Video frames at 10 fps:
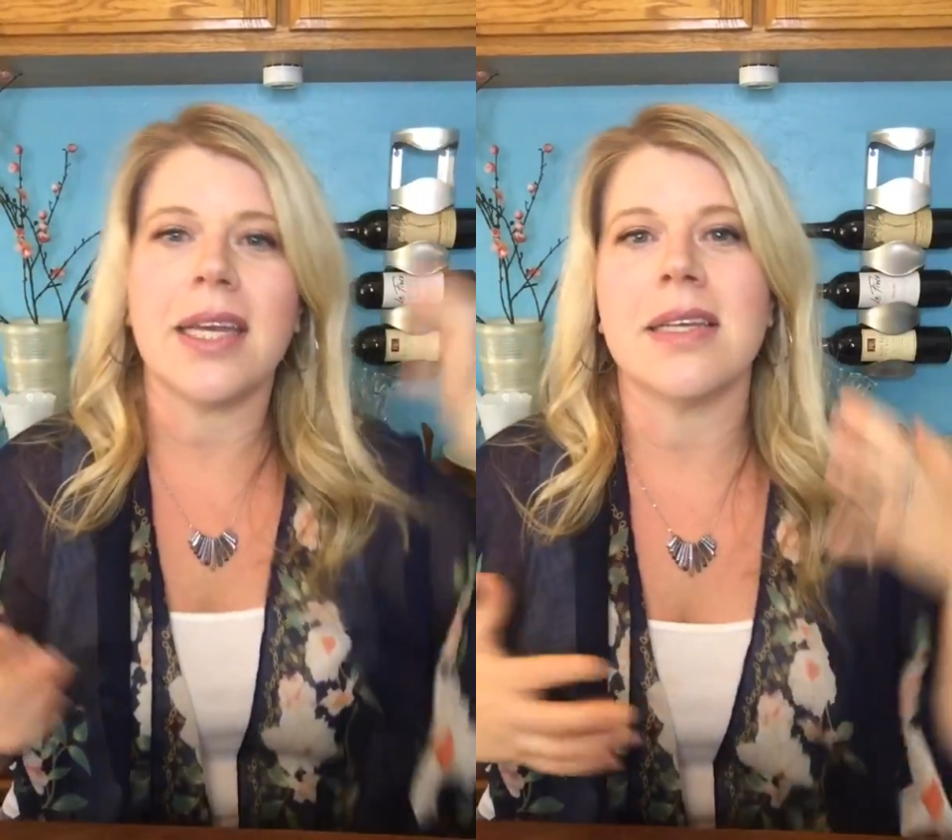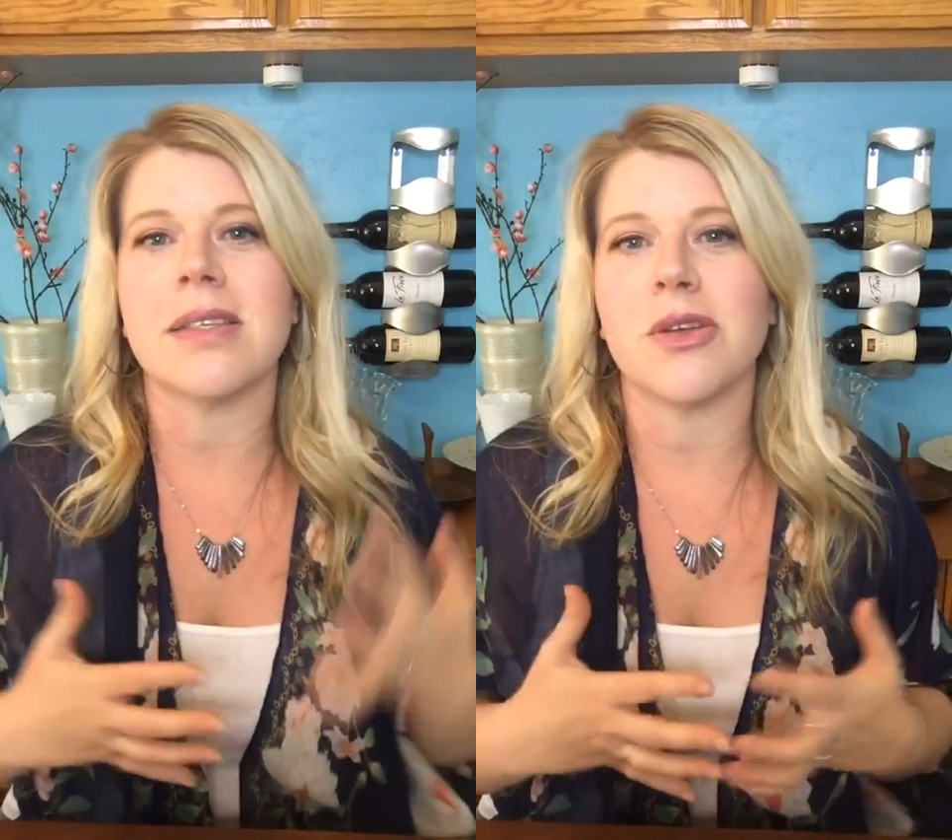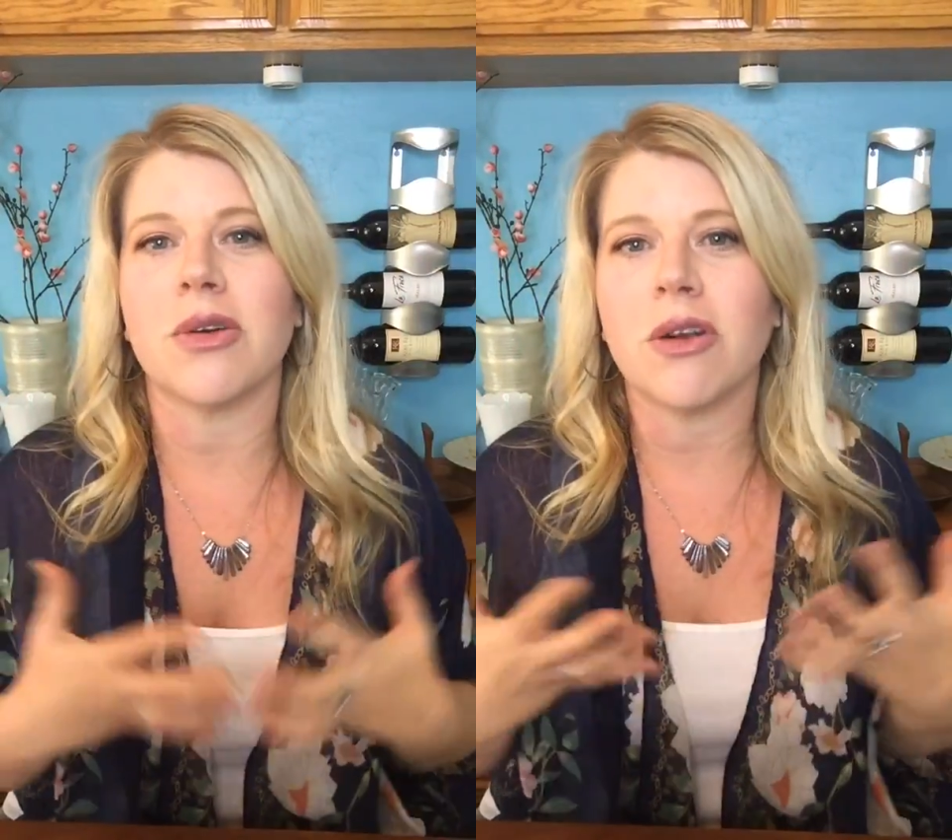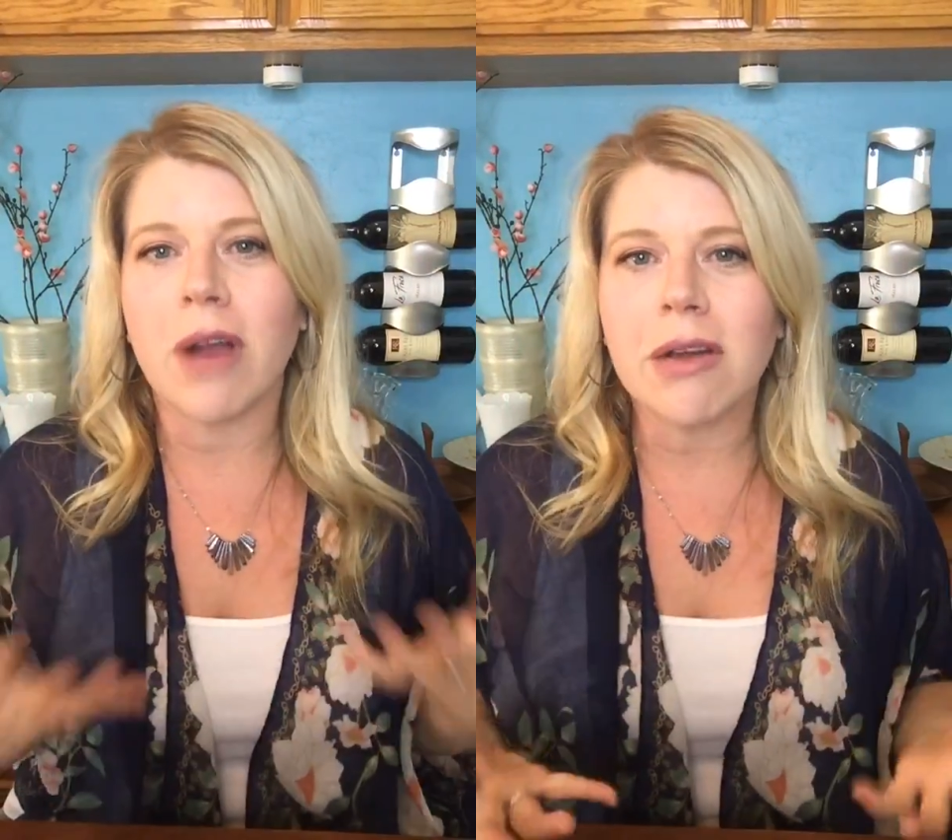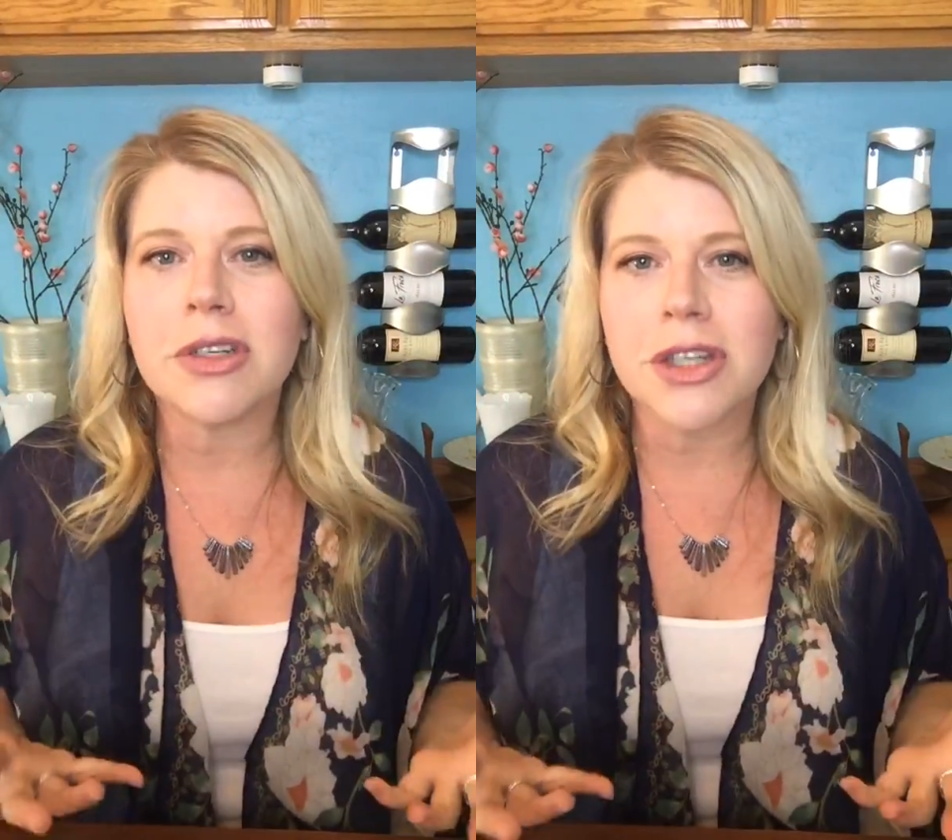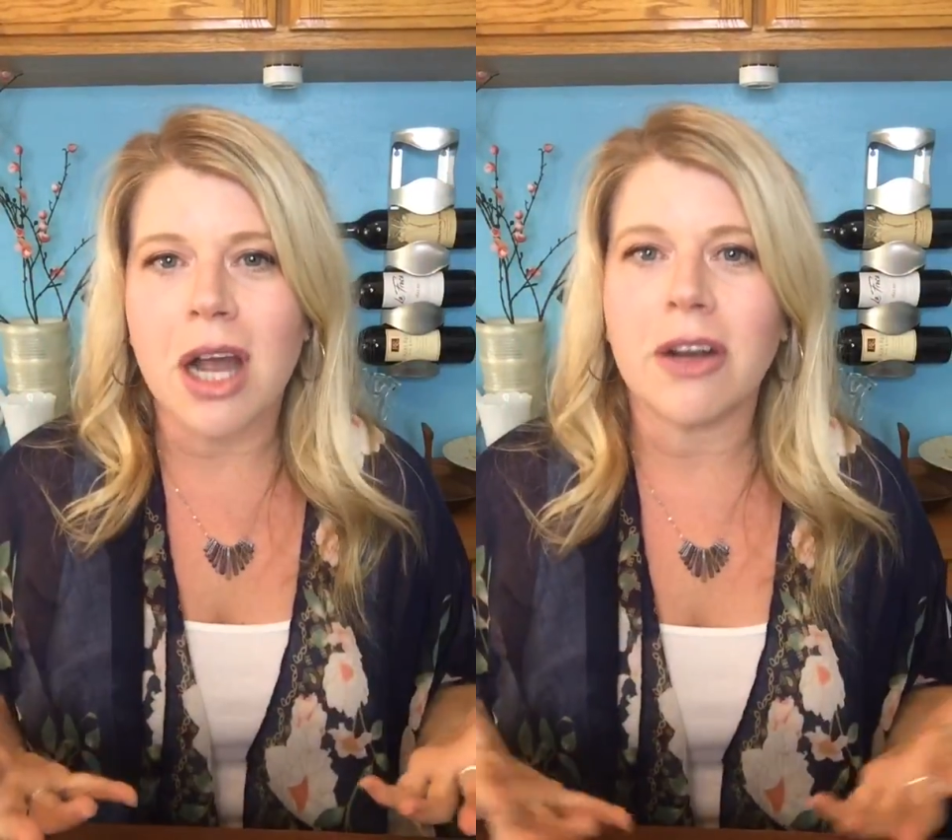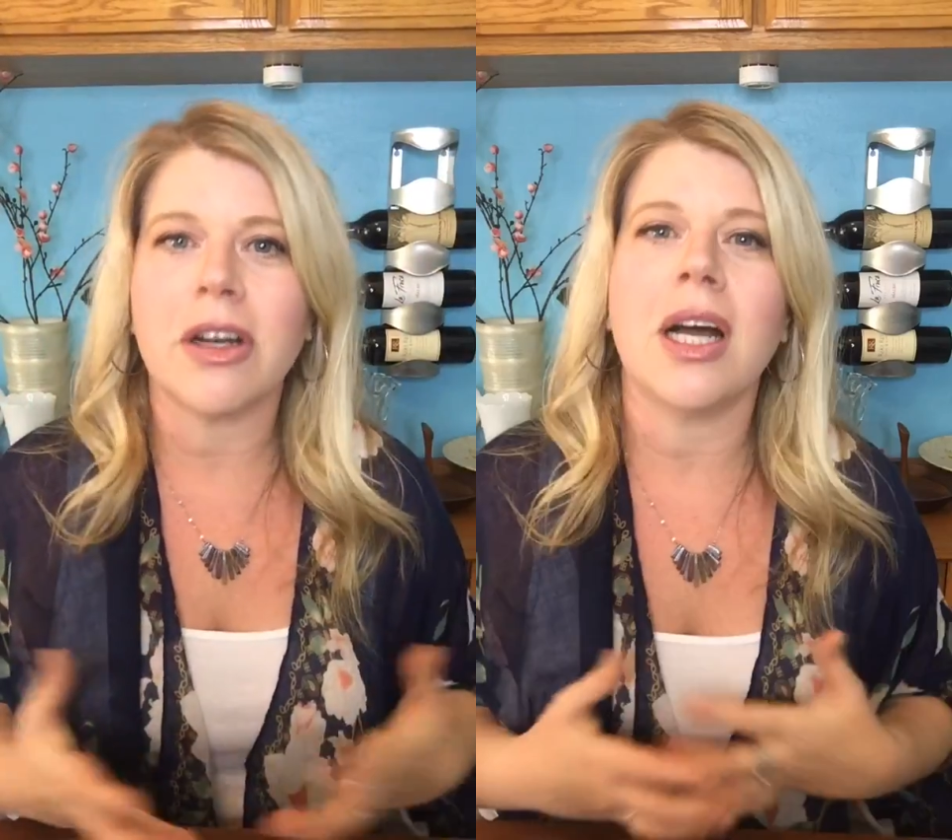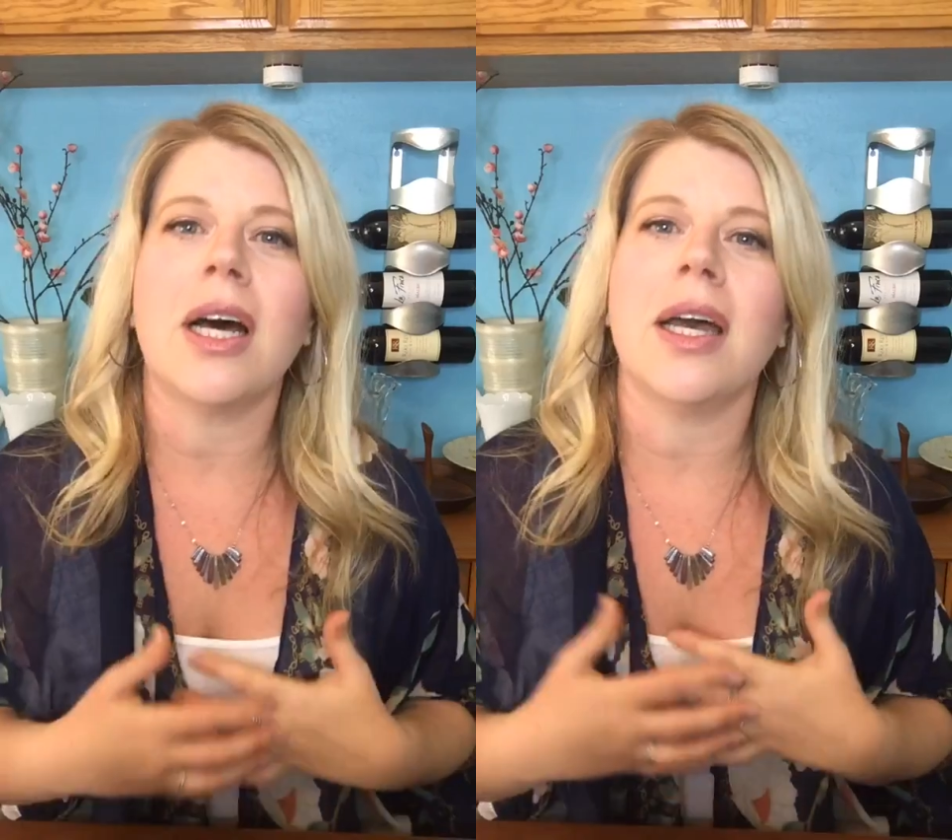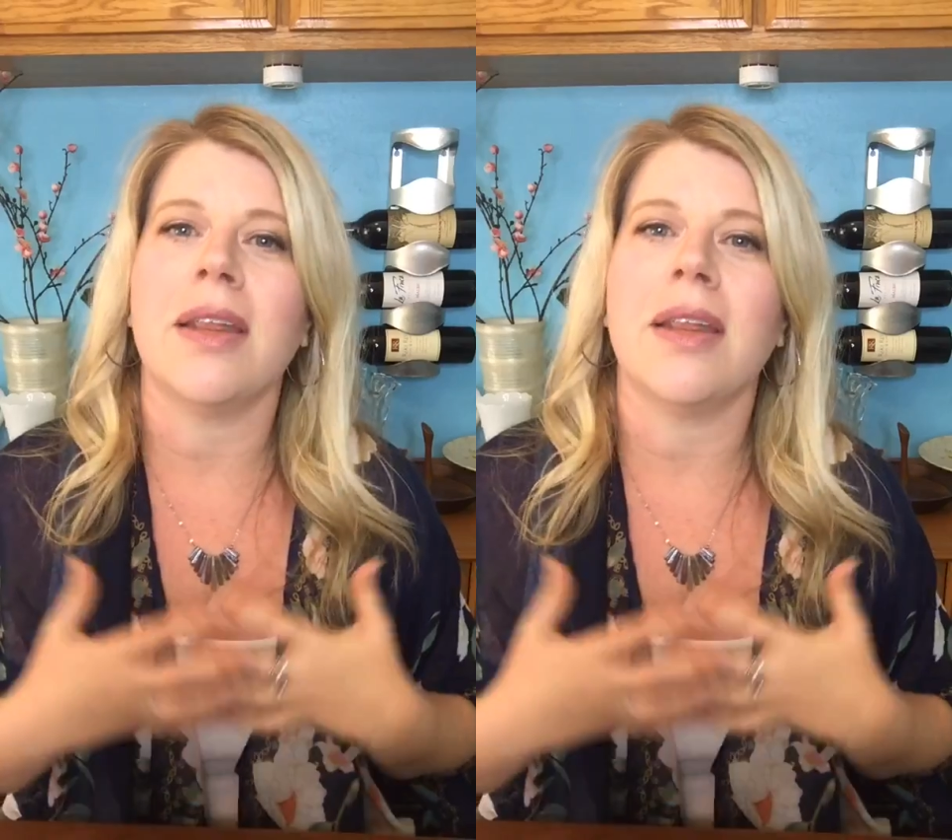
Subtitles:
is your crown chakra,